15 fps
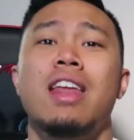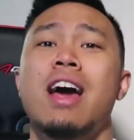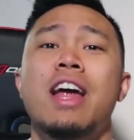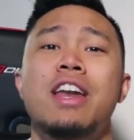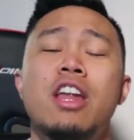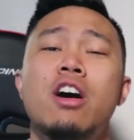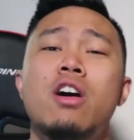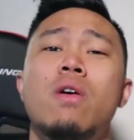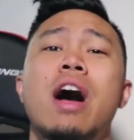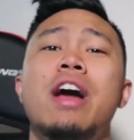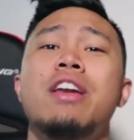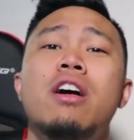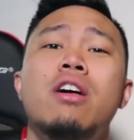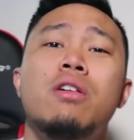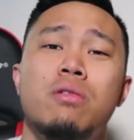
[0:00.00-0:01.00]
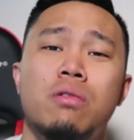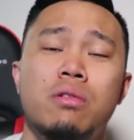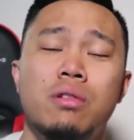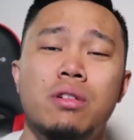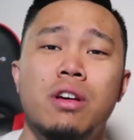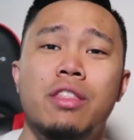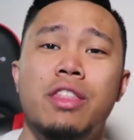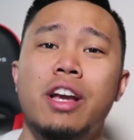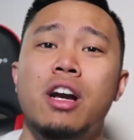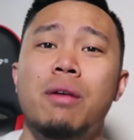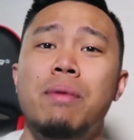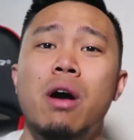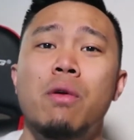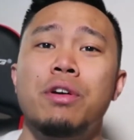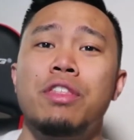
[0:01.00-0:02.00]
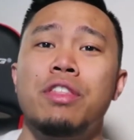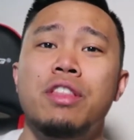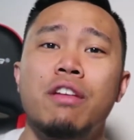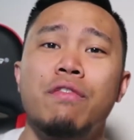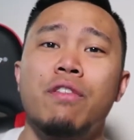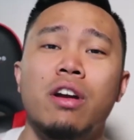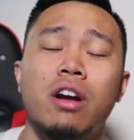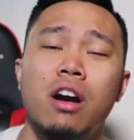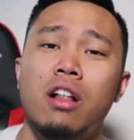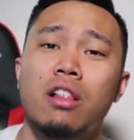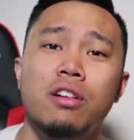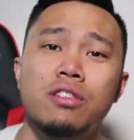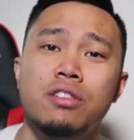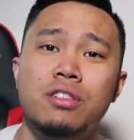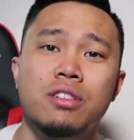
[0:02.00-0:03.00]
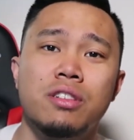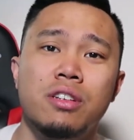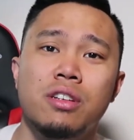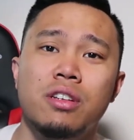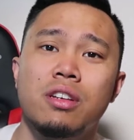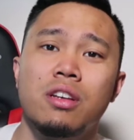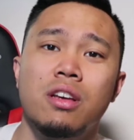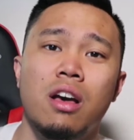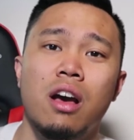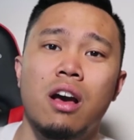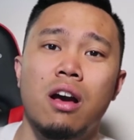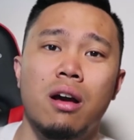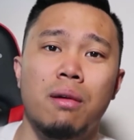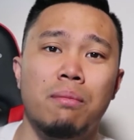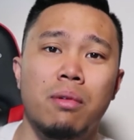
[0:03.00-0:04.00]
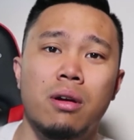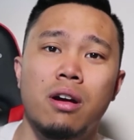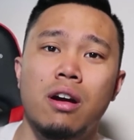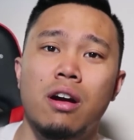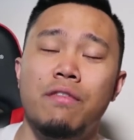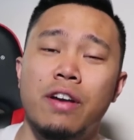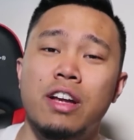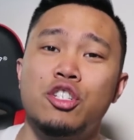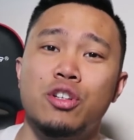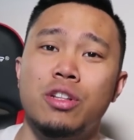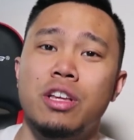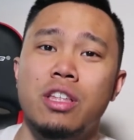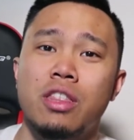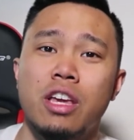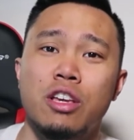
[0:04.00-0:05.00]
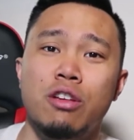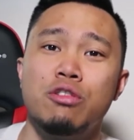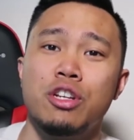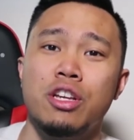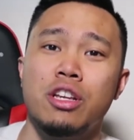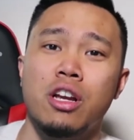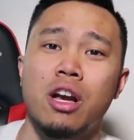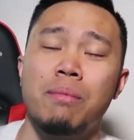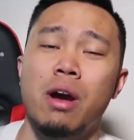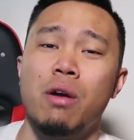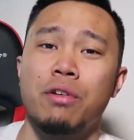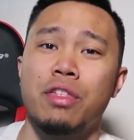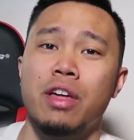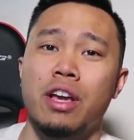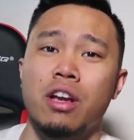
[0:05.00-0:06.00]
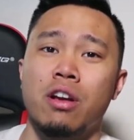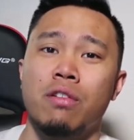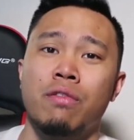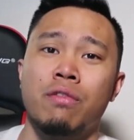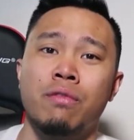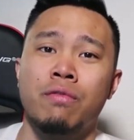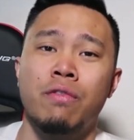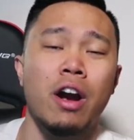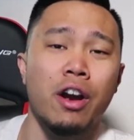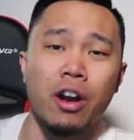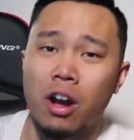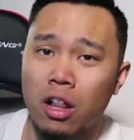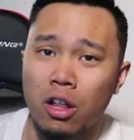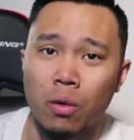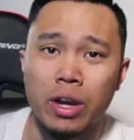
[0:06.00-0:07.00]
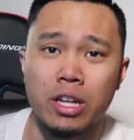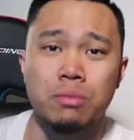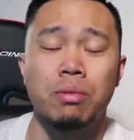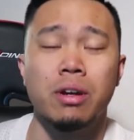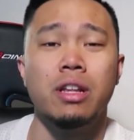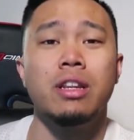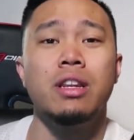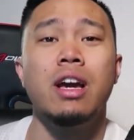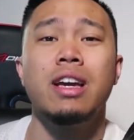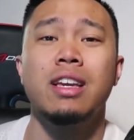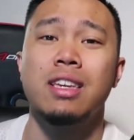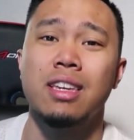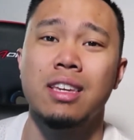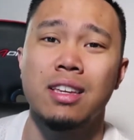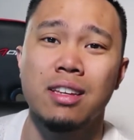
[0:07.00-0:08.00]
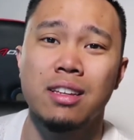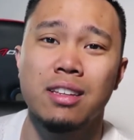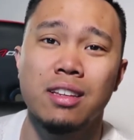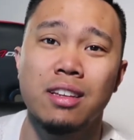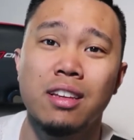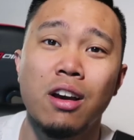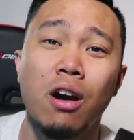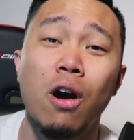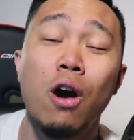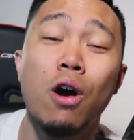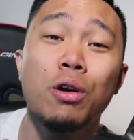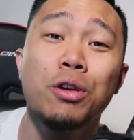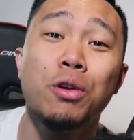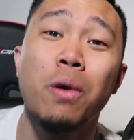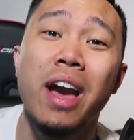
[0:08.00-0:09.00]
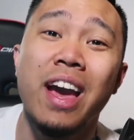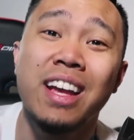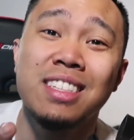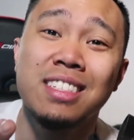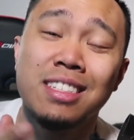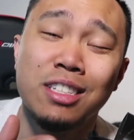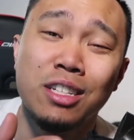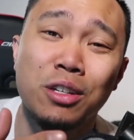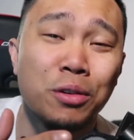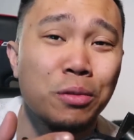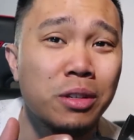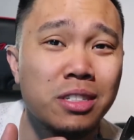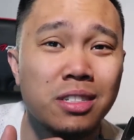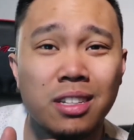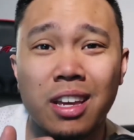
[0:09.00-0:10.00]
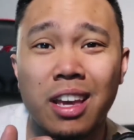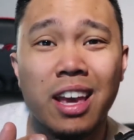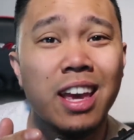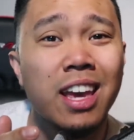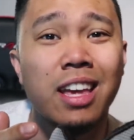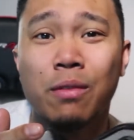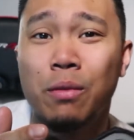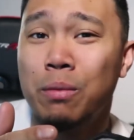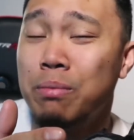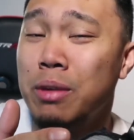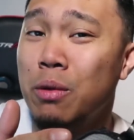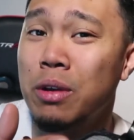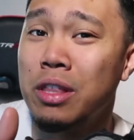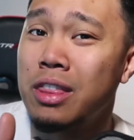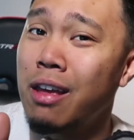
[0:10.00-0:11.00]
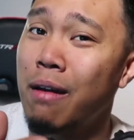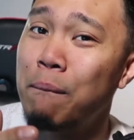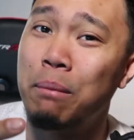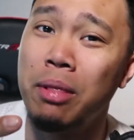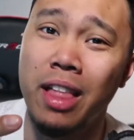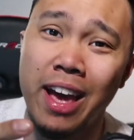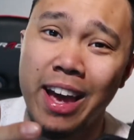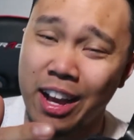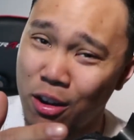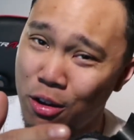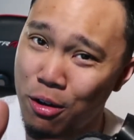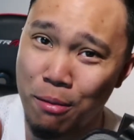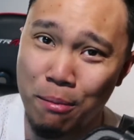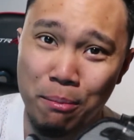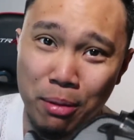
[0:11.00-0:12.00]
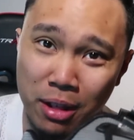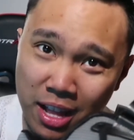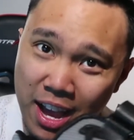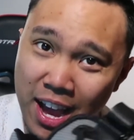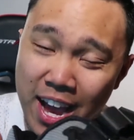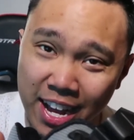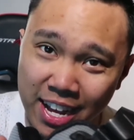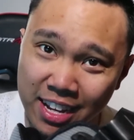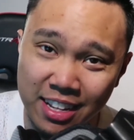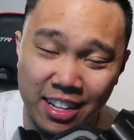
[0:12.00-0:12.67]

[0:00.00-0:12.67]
And I know they come out with different colors. Eventually they usually come out with like fire colorways, but Nike, all you had to do was hit me with the black on black.